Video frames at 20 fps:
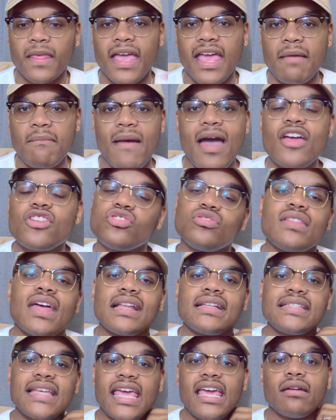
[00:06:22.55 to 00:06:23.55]
And mind you,
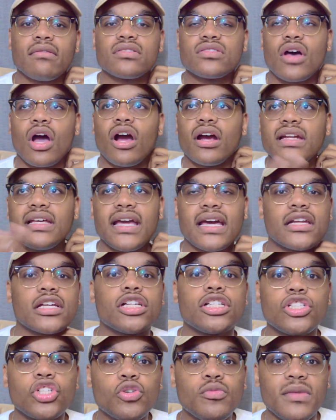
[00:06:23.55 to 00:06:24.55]
that day was already kind of
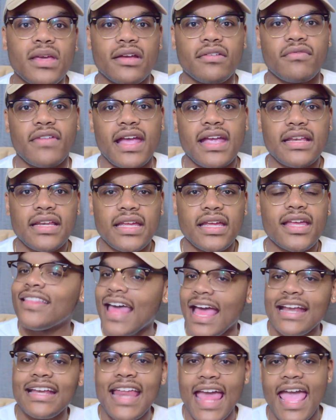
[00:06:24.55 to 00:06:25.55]
gloomy and rainy.
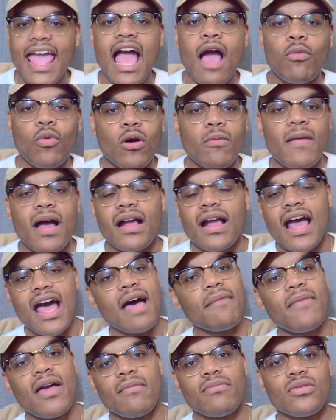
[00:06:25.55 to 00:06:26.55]
That day I wore my
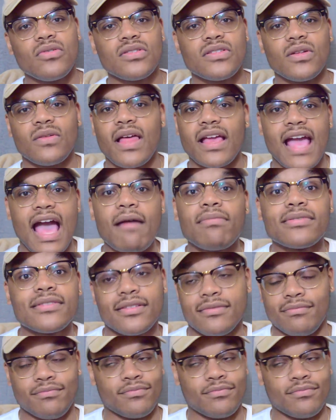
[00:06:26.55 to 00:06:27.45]
combat boots, so like I was